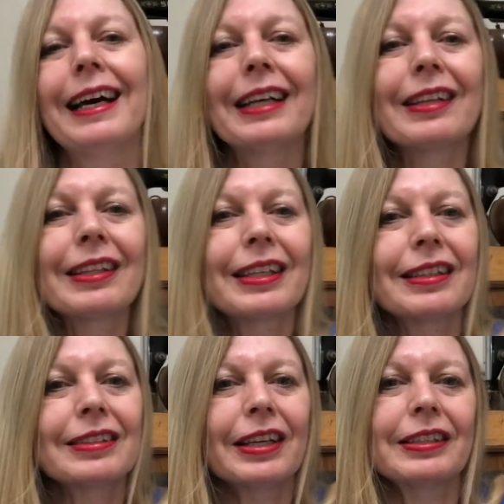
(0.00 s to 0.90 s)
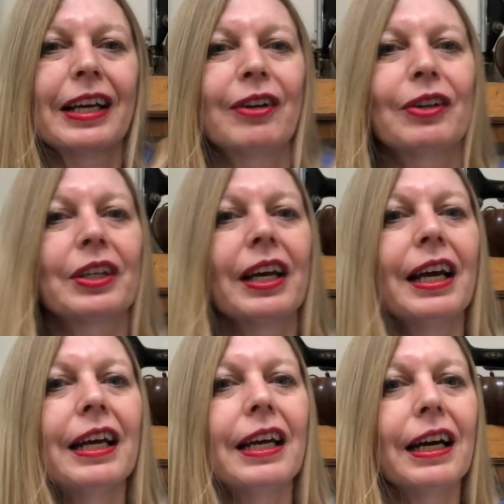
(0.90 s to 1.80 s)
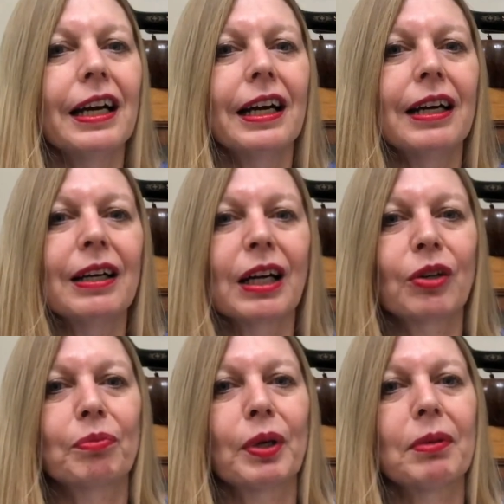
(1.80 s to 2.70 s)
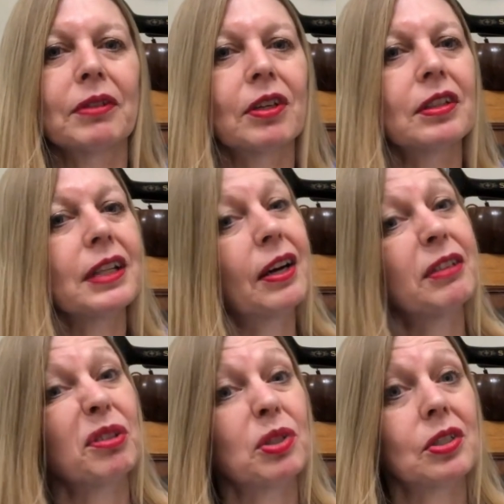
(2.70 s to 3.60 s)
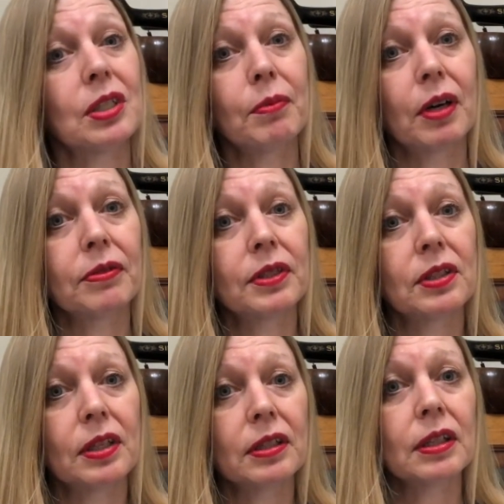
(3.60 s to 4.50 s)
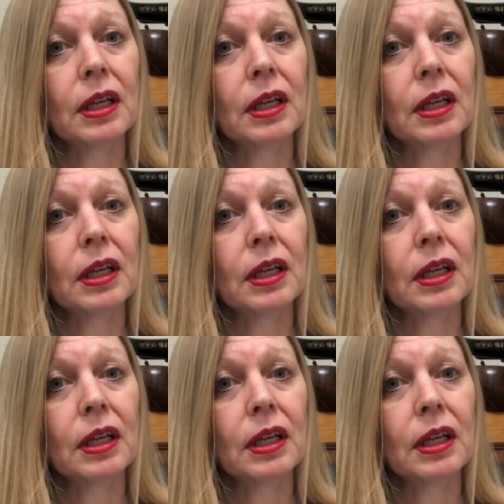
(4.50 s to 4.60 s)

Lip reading: And I think it turned out okay. I could probably have gone down if I wanted it more fitted.